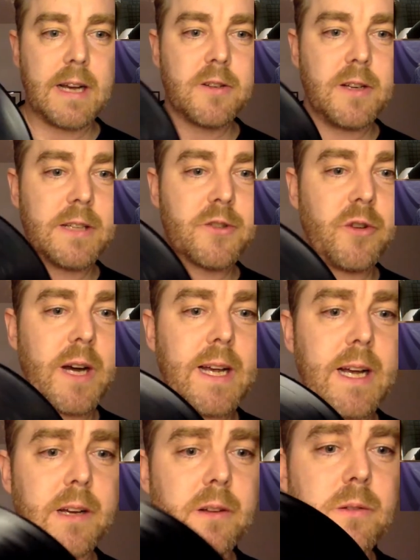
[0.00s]
actually a
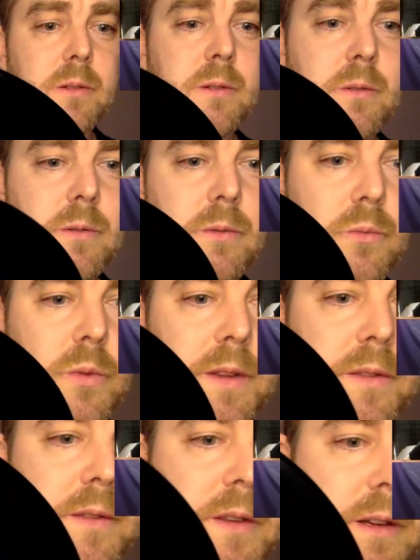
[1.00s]
triangle
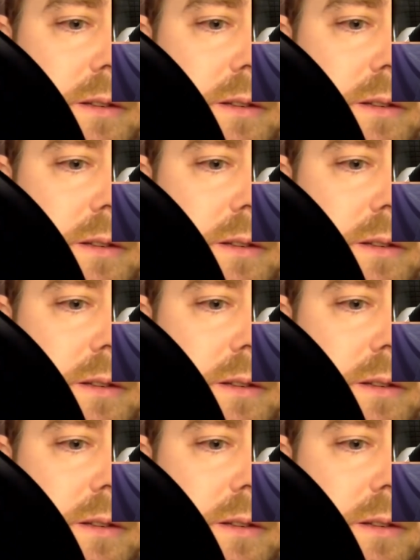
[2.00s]
with,